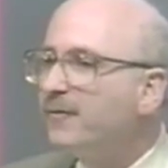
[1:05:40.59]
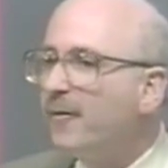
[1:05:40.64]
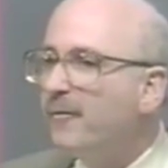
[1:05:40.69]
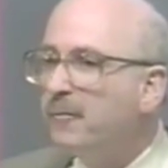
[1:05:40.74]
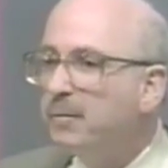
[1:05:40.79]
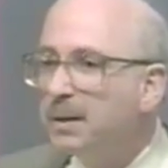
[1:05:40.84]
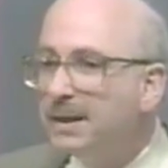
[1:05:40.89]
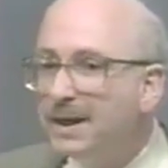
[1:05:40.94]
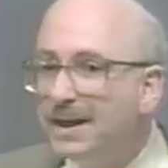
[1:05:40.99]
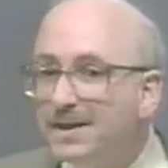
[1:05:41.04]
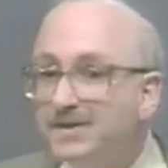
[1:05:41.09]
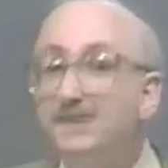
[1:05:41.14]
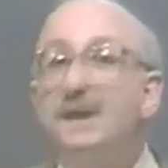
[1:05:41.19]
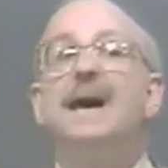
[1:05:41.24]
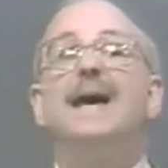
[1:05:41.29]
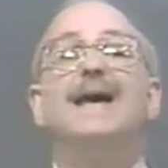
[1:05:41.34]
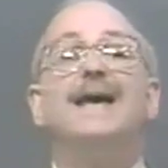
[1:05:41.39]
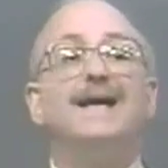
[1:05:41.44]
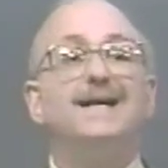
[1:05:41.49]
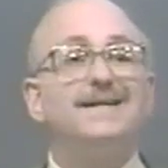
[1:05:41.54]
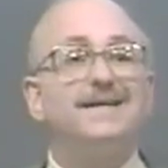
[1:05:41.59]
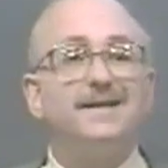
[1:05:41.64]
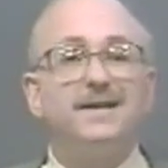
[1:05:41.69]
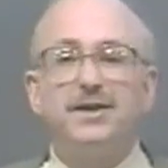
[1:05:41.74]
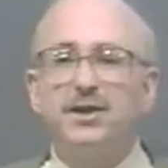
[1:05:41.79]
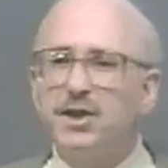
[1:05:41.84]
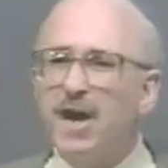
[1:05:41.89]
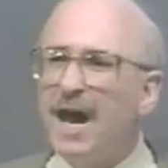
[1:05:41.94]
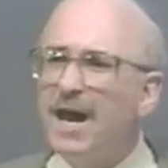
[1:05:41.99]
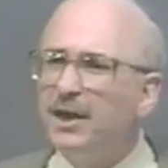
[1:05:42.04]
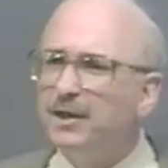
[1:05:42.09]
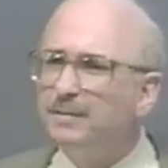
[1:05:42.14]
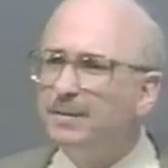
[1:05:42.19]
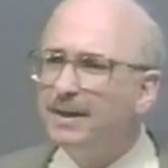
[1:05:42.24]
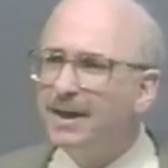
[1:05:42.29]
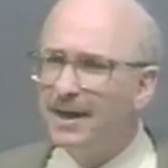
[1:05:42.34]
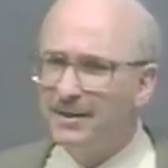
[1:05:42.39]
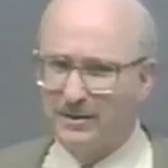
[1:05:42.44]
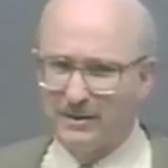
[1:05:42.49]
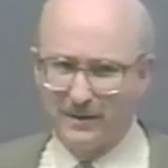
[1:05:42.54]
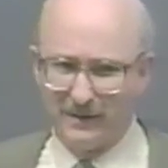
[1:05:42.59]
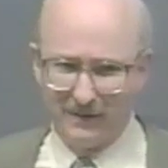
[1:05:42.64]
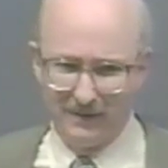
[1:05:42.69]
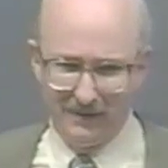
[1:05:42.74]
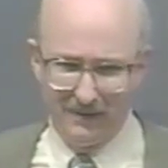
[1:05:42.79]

of police, it's the child molester.